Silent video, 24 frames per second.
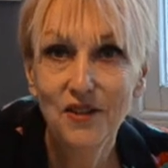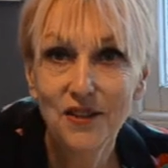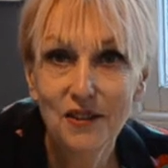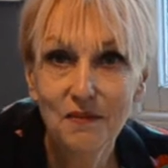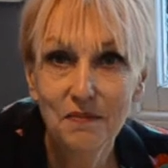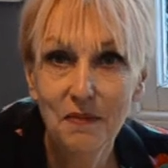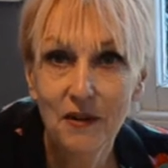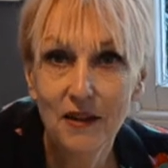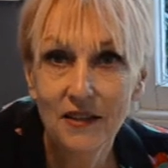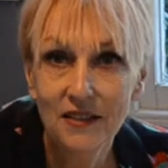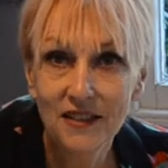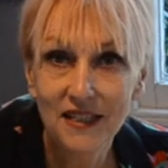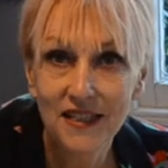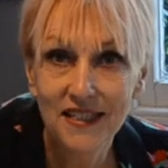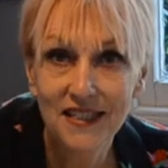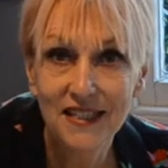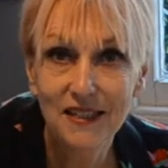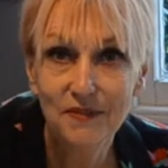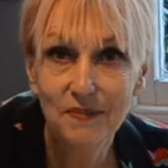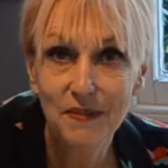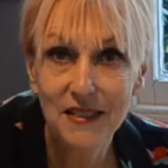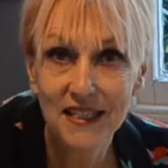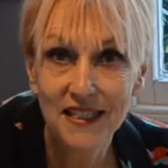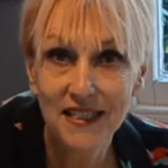St Martins,
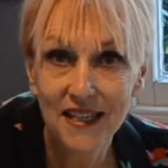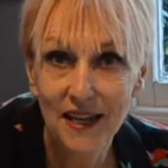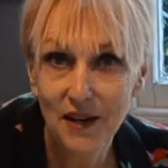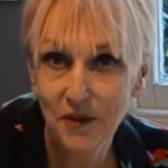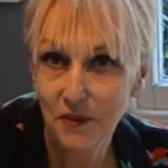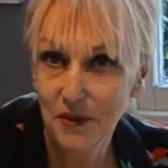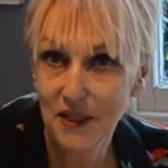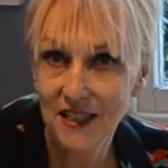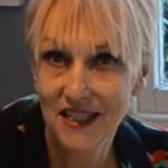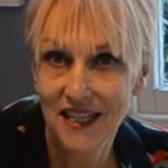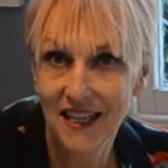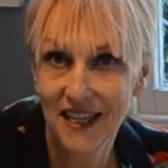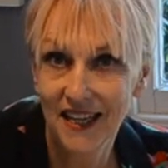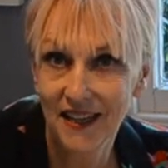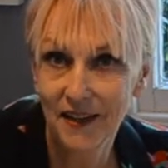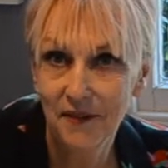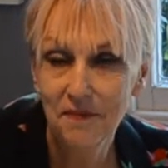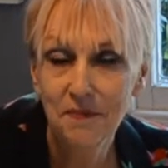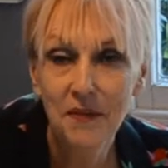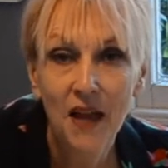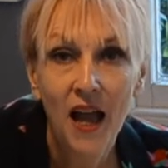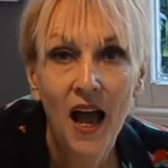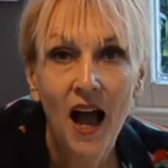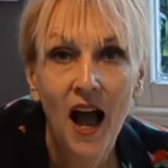it's Mrs Edwards here.
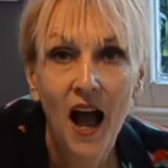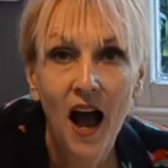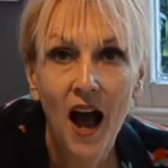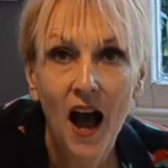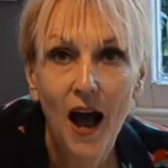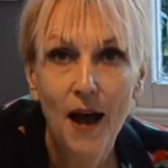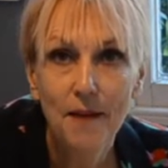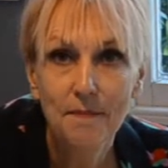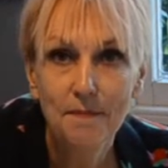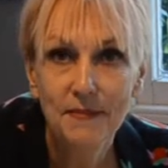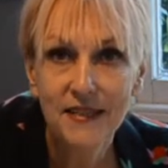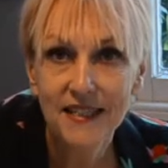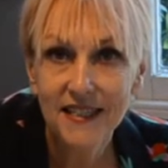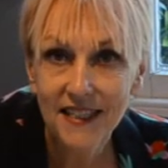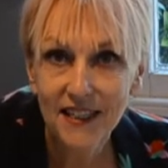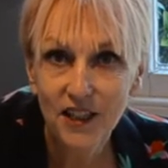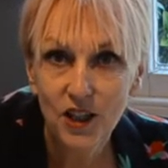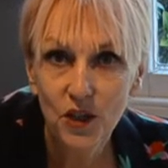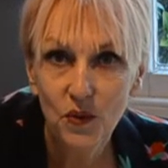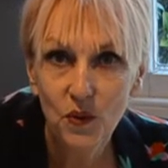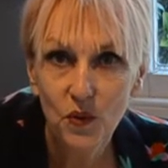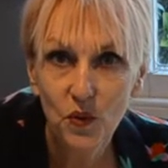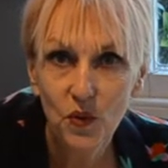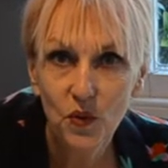I'm missing
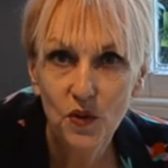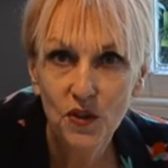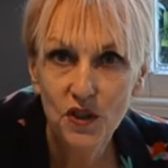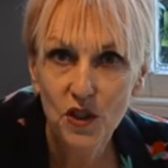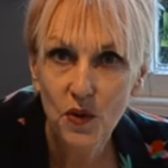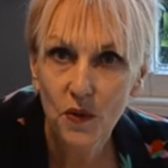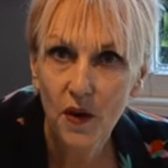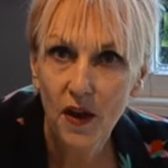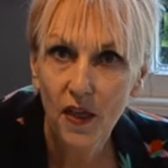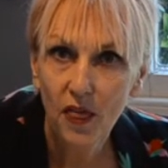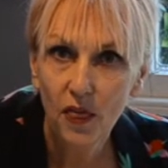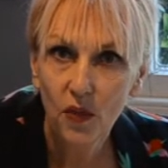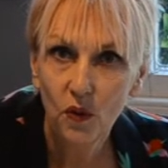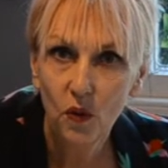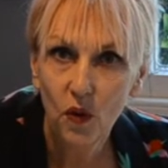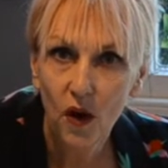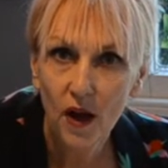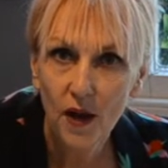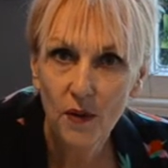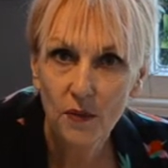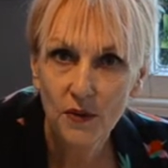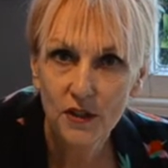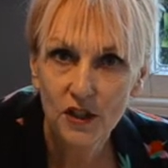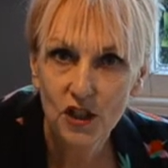you all, so I thought
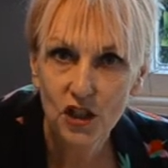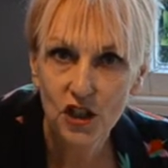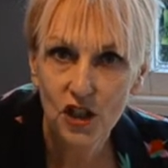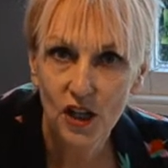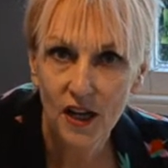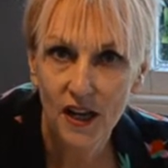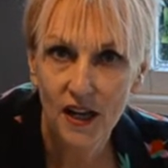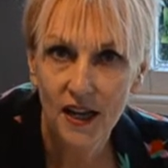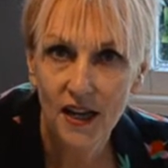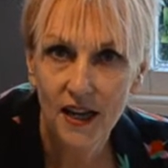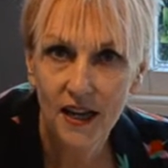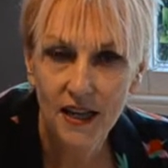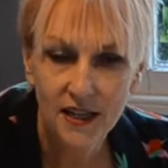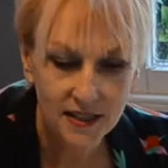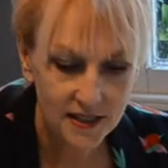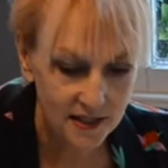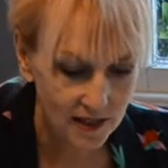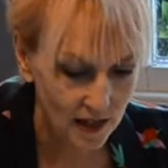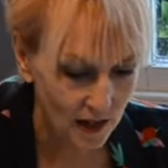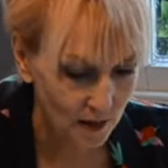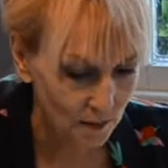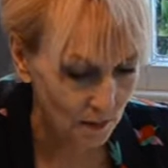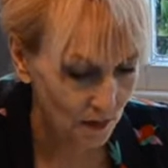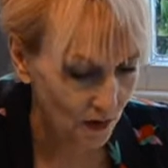I would share
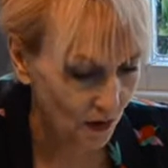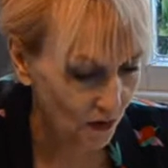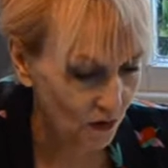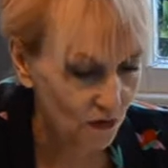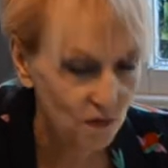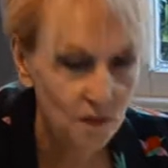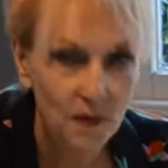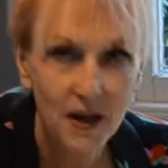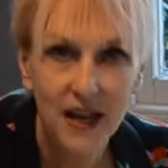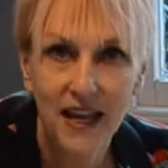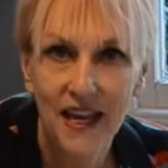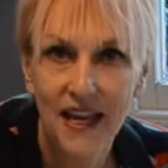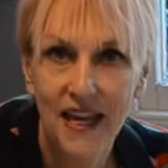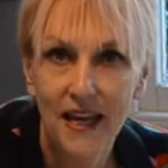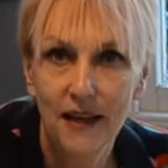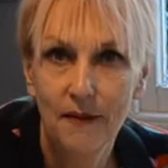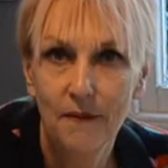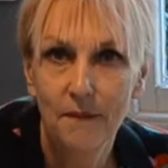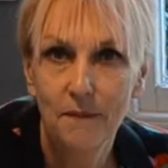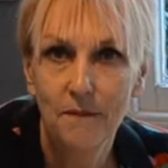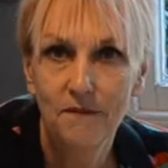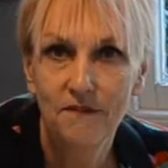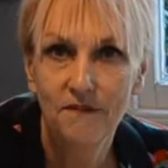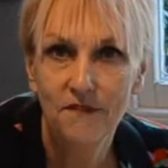some of my
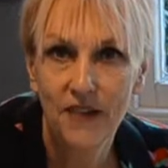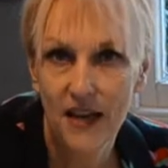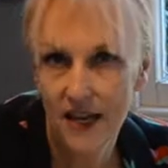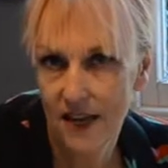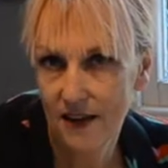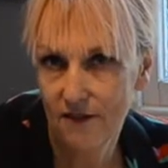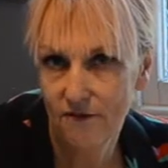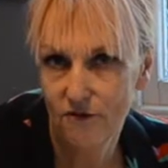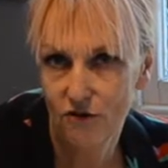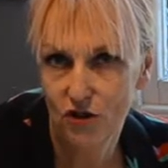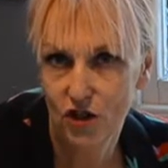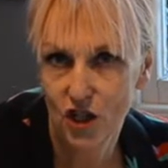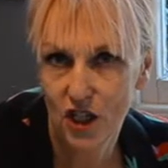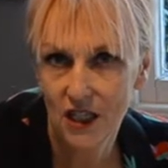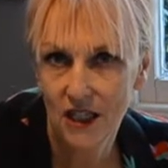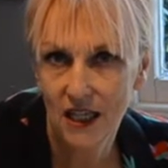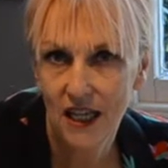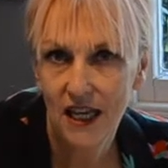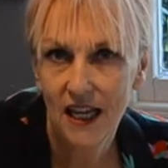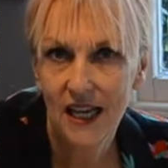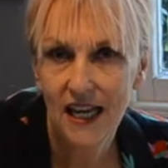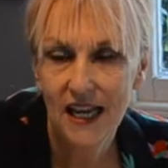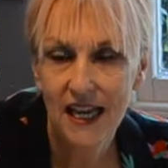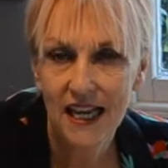favourite
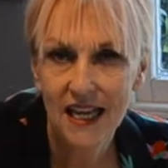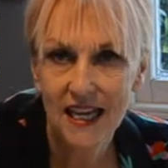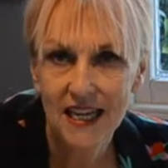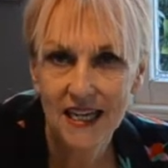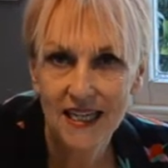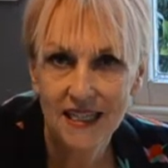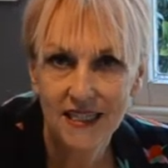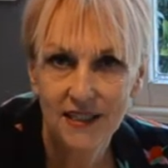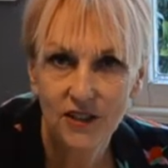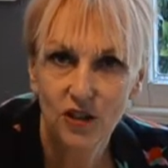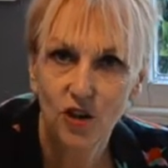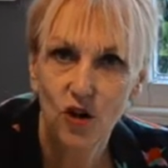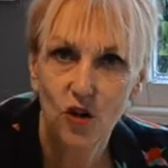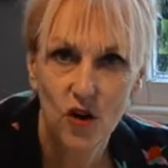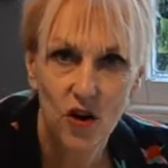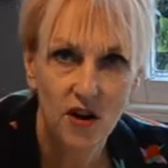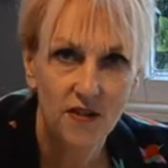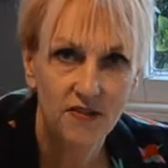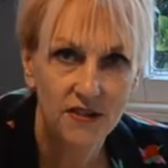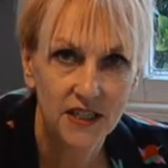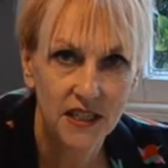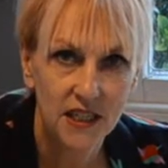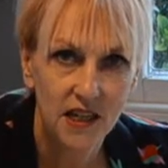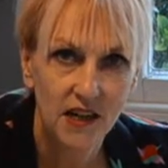Easter
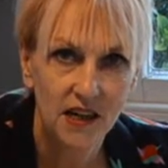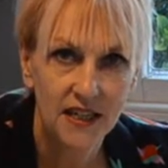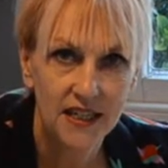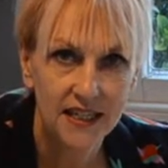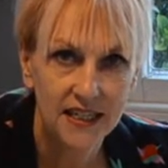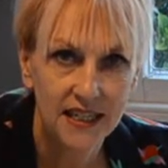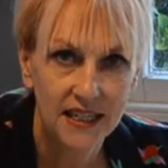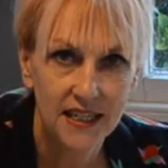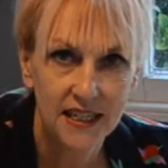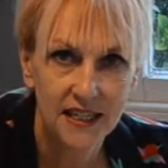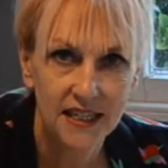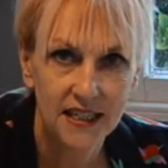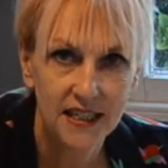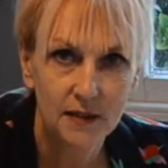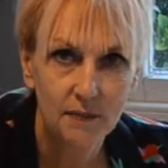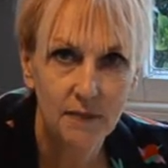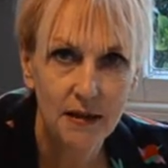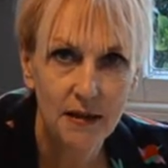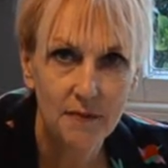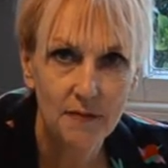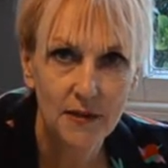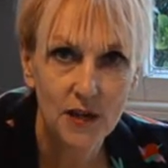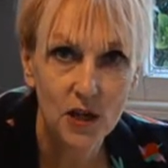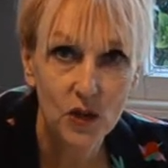crafty ideas that
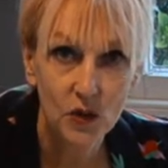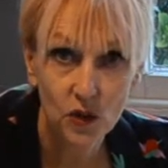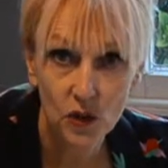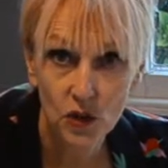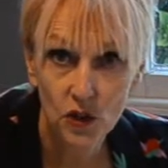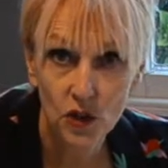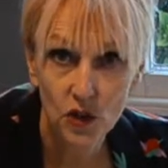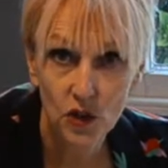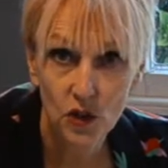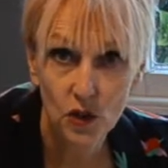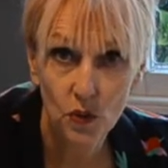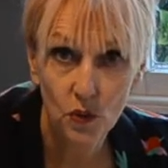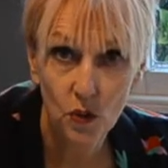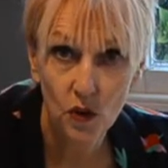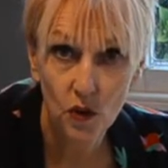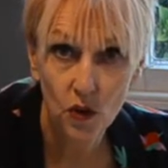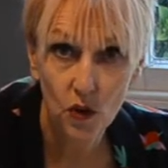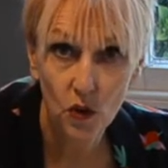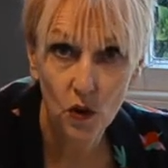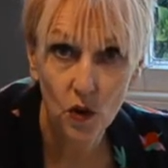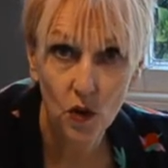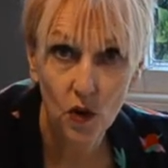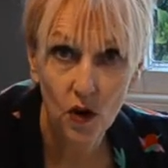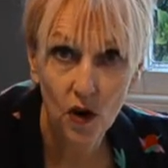maybe you can do while
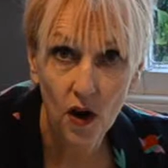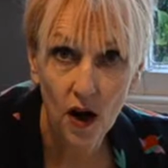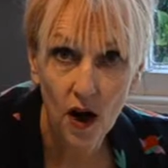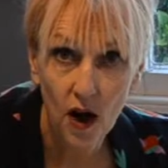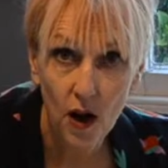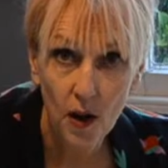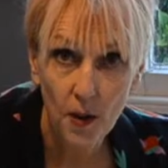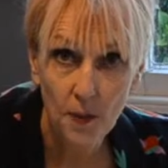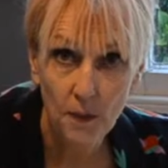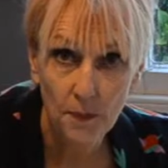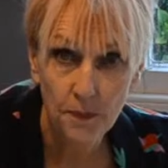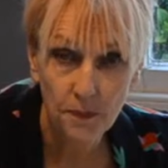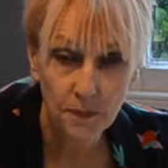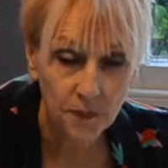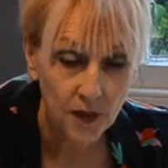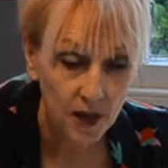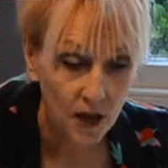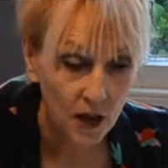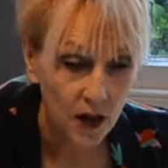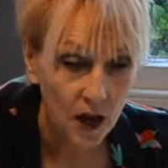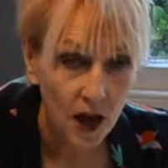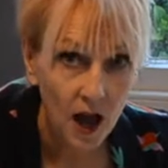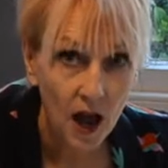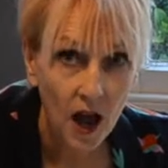you're at
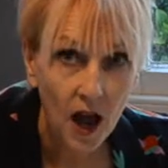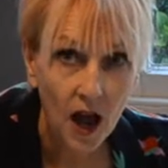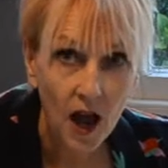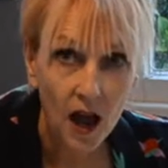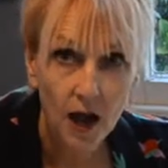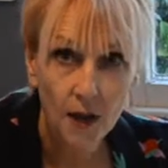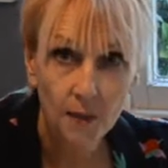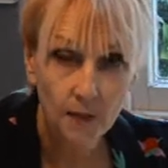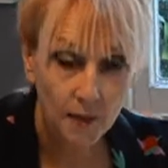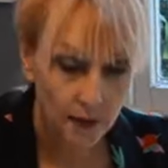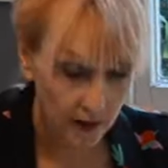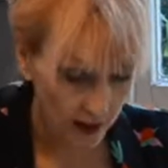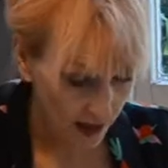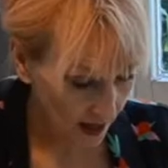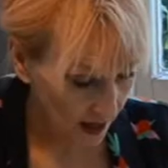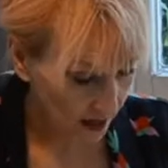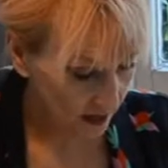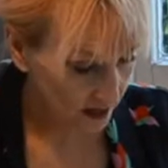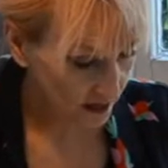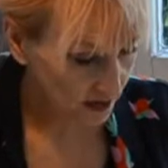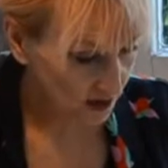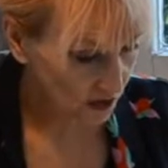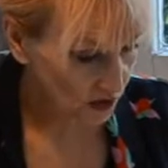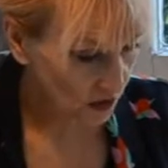home.
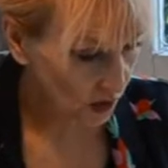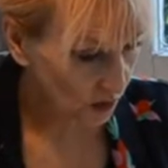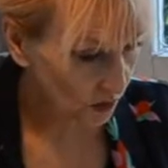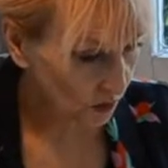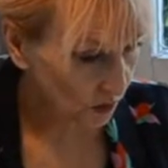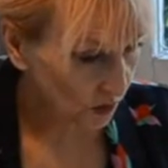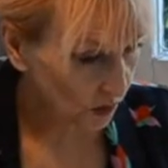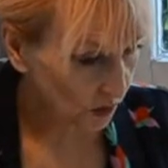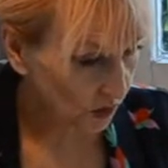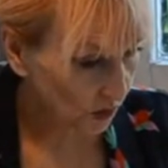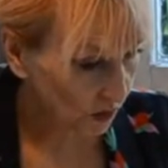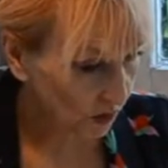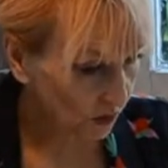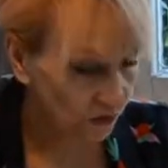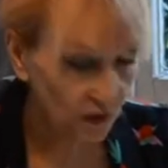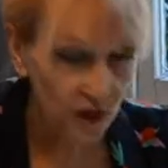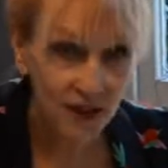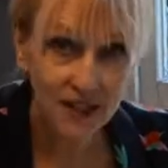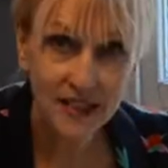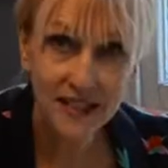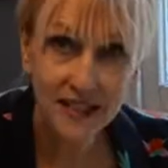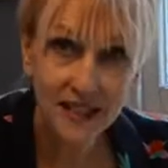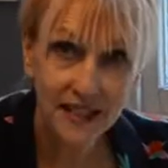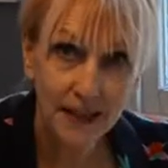So, the
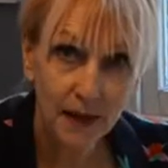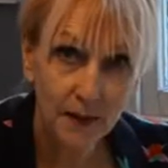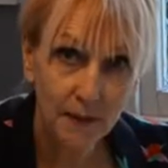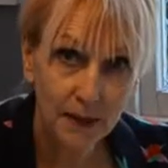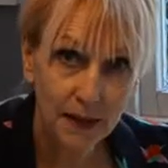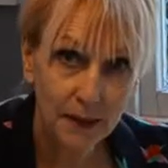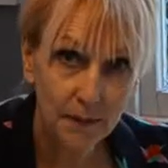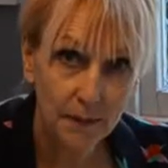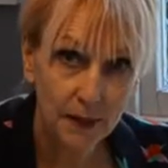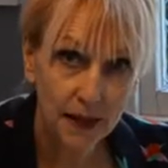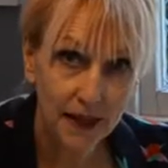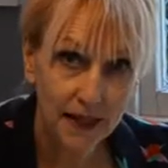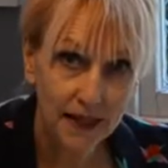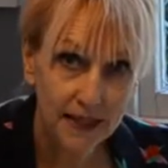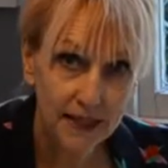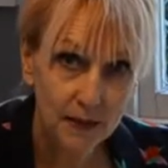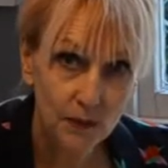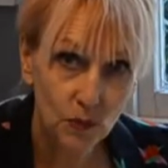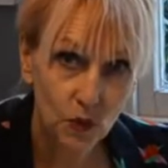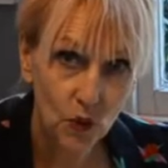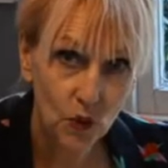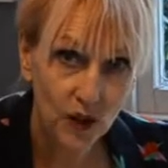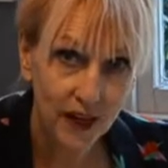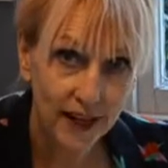first thing I'm going to make this
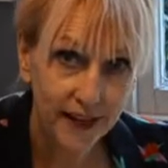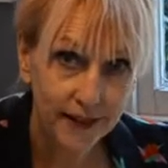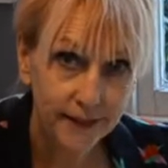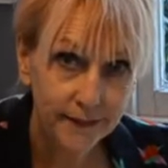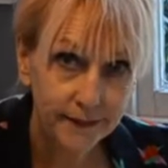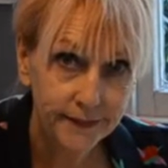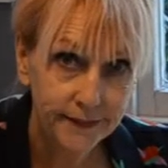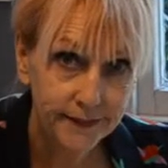morning